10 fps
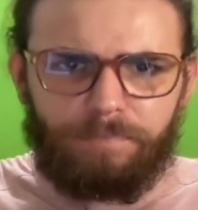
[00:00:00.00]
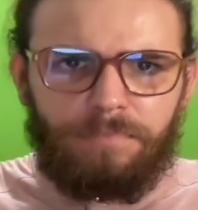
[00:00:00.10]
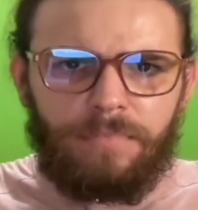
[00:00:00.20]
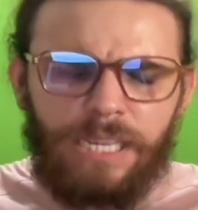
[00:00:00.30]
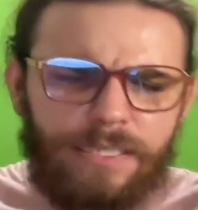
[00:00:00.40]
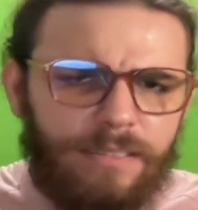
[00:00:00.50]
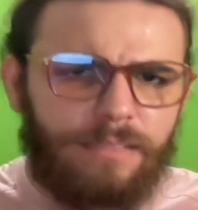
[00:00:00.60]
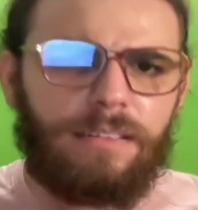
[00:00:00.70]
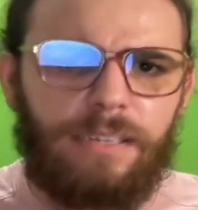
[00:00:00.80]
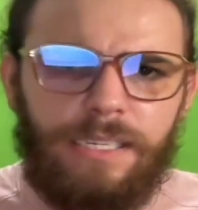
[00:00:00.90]

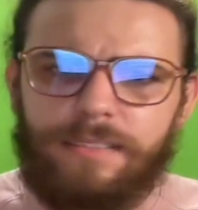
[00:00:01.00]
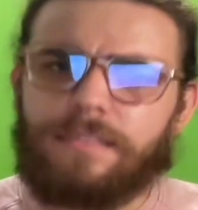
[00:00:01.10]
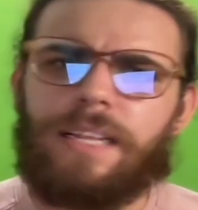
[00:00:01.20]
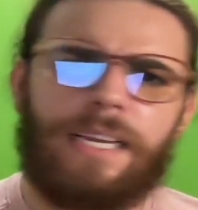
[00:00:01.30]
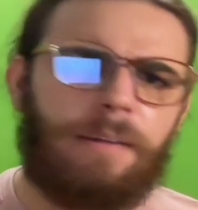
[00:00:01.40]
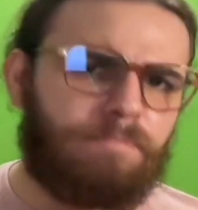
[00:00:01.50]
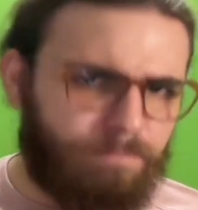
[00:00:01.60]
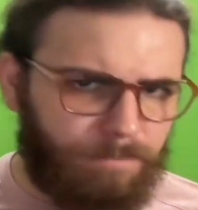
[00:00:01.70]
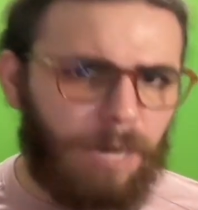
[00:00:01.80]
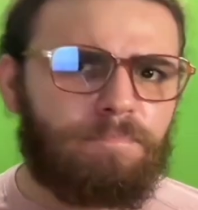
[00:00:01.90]
it's like a
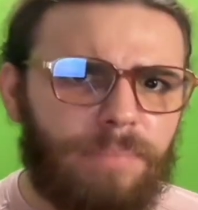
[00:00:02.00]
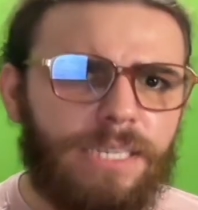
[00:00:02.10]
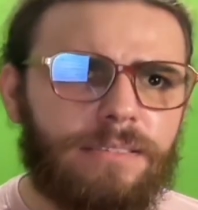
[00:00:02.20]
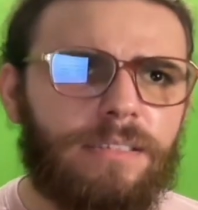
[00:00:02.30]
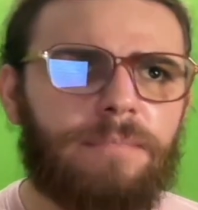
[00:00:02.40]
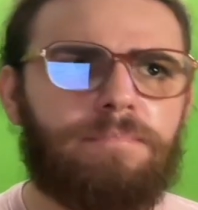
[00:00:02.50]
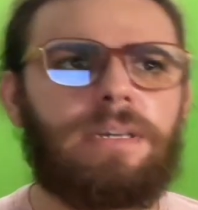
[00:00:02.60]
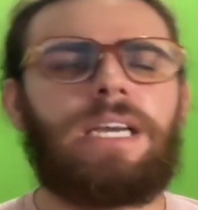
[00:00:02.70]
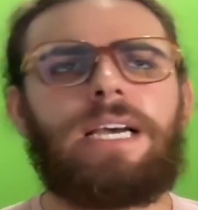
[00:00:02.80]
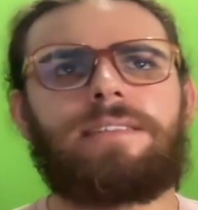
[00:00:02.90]
blockbuster, but
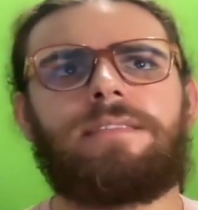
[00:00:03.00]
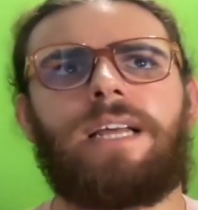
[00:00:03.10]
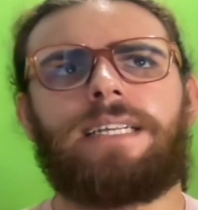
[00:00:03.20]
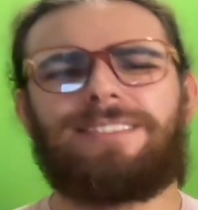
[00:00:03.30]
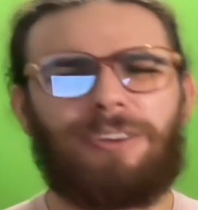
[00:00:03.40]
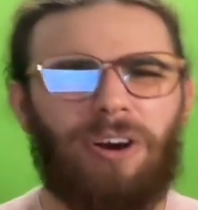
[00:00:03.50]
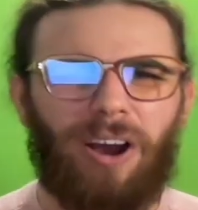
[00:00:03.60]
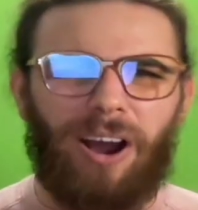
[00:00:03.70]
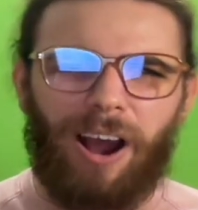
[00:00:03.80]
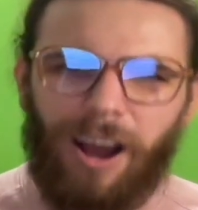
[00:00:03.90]
it has like the
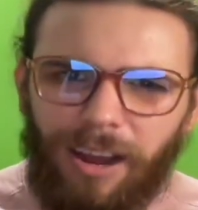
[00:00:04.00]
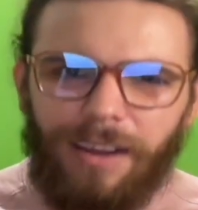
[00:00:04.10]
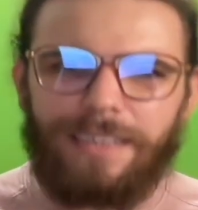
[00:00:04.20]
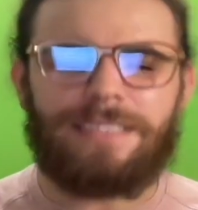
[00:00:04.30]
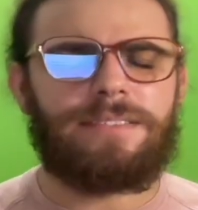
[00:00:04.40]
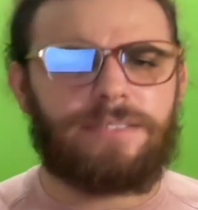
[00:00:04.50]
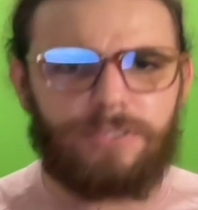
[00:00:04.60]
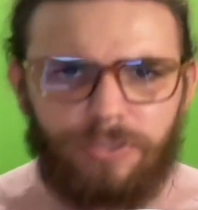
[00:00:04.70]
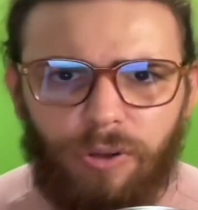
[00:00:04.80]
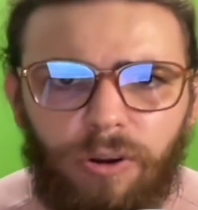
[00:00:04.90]
heart and
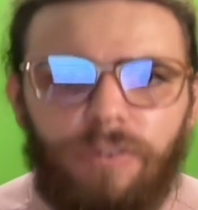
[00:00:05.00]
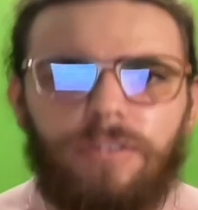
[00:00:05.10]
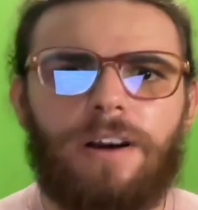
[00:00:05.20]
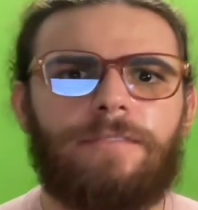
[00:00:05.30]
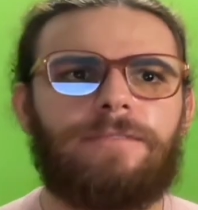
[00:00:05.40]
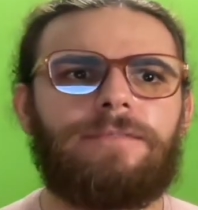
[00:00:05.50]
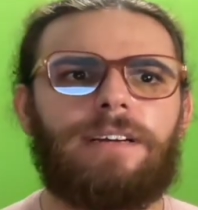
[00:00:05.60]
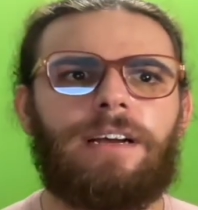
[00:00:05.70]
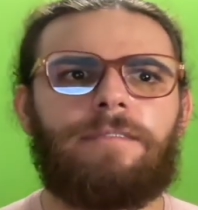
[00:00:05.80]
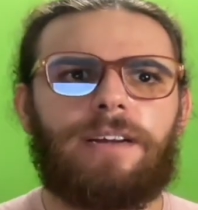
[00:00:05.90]
soul of
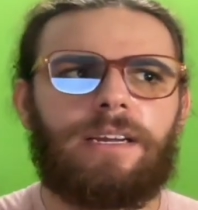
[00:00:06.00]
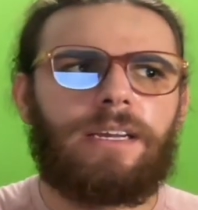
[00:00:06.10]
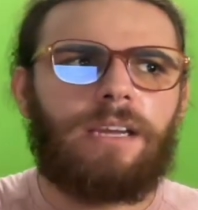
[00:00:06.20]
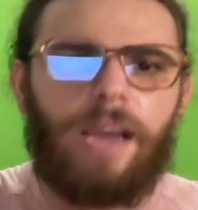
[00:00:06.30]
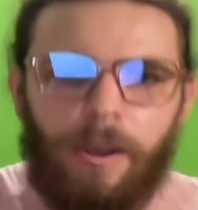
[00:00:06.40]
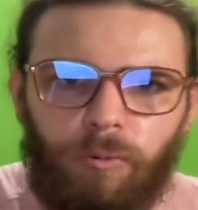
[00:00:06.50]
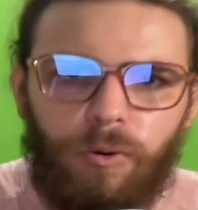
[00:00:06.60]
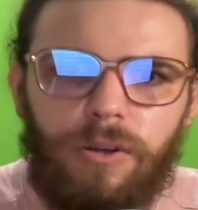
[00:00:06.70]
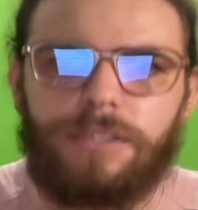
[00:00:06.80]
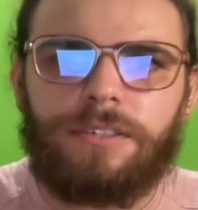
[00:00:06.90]
a
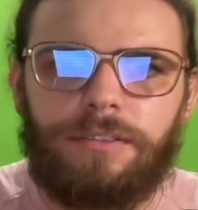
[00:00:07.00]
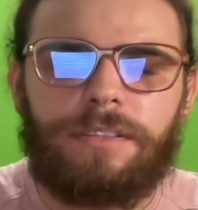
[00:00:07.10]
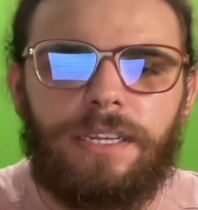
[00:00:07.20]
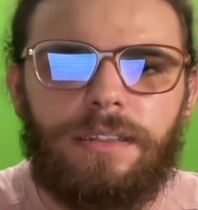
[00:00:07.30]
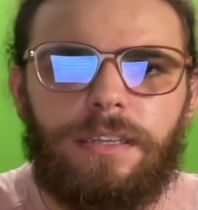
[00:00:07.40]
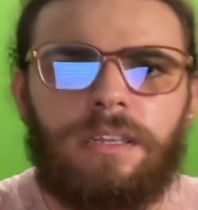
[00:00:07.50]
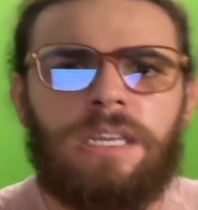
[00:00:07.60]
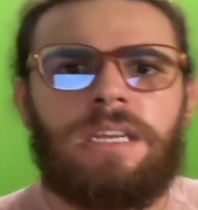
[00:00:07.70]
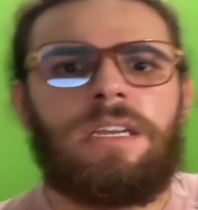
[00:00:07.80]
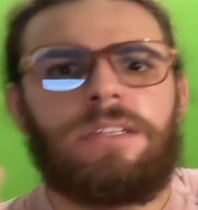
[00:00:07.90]
awards contender.
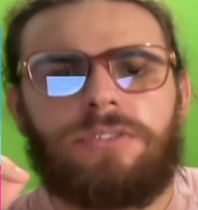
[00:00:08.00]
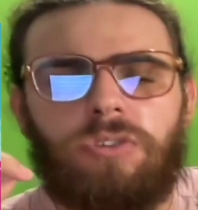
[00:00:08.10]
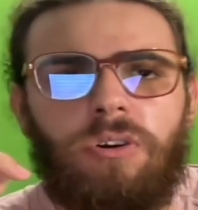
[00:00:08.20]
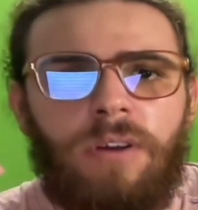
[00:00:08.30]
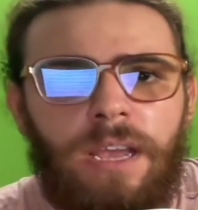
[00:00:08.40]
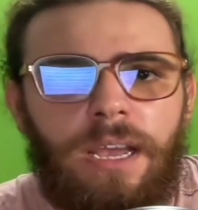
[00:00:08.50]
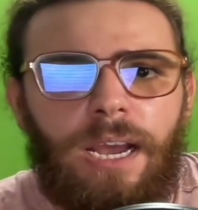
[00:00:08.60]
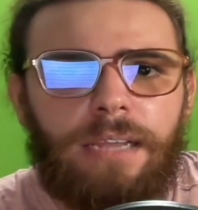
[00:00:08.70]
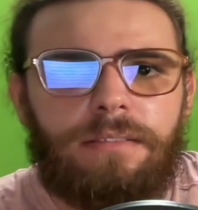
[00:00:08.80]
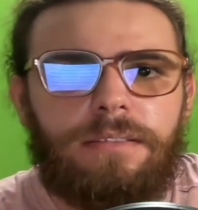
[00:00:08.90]
So
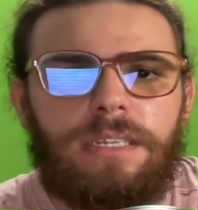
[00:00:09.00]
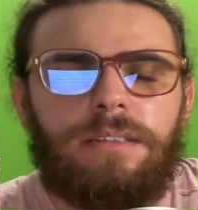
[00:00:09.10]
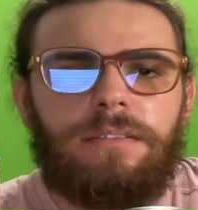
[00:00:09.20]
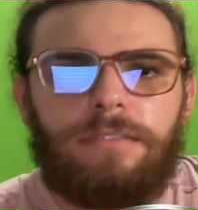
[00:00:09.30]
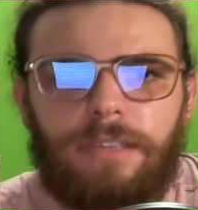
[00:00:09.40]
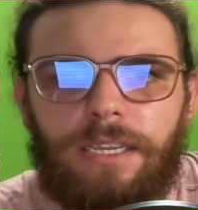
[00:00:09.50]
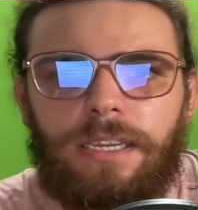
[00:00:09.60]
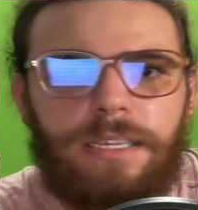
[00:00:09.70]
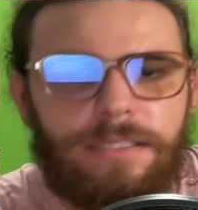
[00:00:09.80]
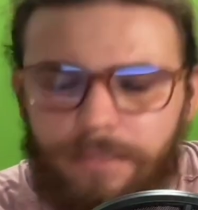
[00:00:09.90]
I think
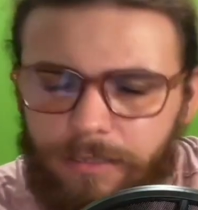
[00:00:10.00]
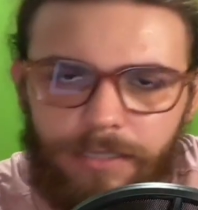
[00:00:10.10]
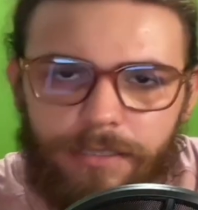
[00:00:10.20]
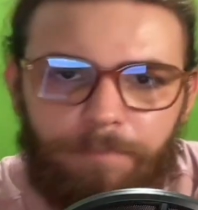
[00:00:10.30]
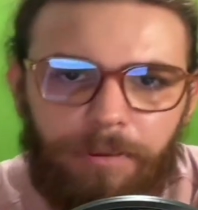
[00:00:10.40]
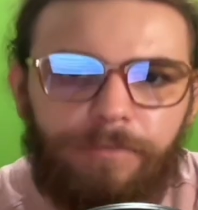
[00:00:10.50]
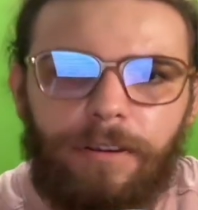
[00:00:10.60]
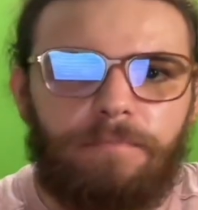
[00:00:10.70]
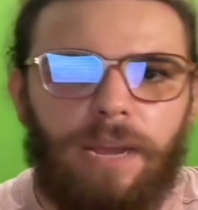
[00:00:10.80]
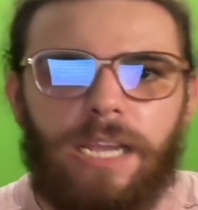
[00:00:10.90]
it's a perfect
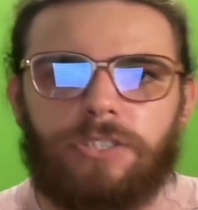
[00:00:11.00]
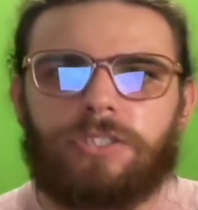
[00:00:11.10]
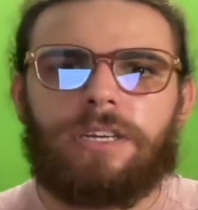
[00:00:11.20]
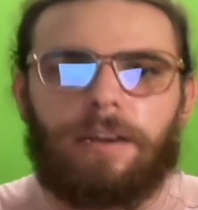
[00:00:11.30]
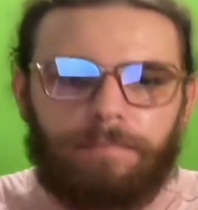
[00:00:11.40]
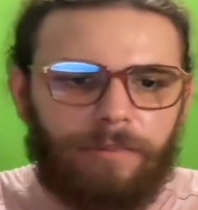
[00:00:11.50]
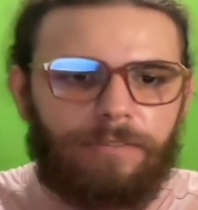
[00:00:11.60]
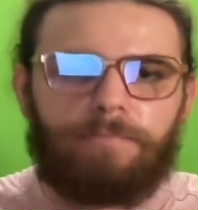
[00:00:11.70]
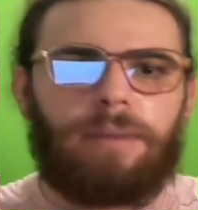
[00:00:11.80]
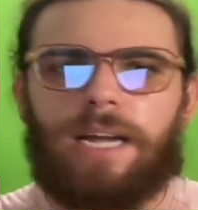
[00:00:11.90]
match and a
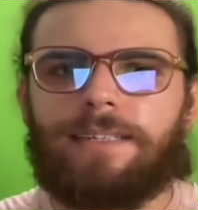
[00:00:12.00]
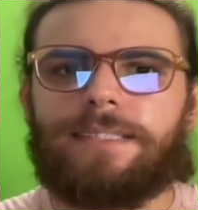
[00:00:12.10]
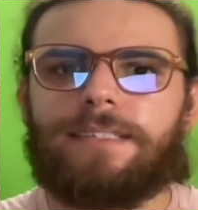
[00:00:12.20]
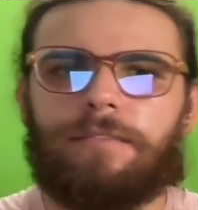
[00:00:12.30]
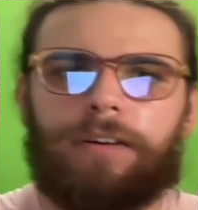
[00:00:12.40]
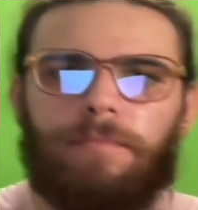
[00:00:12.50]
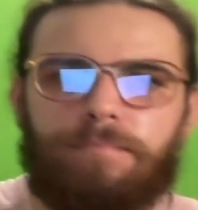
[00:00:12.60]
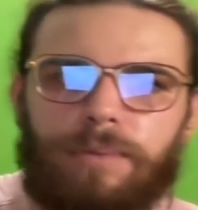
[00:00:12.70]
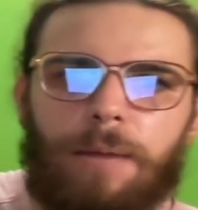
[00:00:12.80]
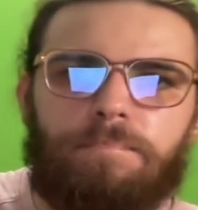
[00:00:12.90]
perfect balance of a
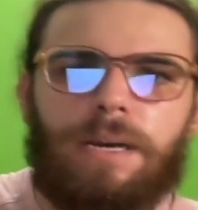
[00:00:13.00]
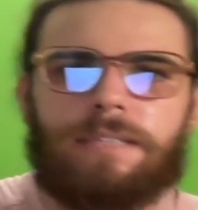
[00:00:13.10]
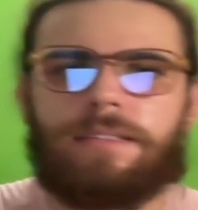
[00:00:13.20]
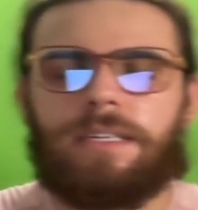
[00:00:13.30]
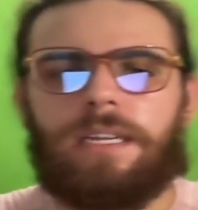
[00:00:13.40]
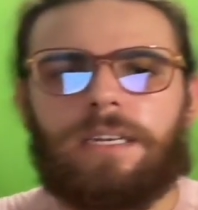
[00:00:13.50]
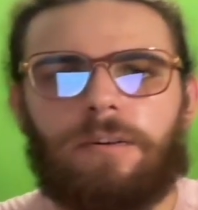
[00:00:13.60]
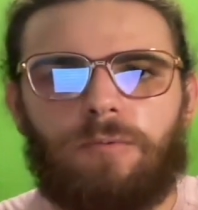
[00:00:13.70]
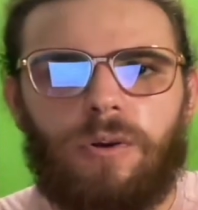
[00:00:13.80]
blockbuster and a awards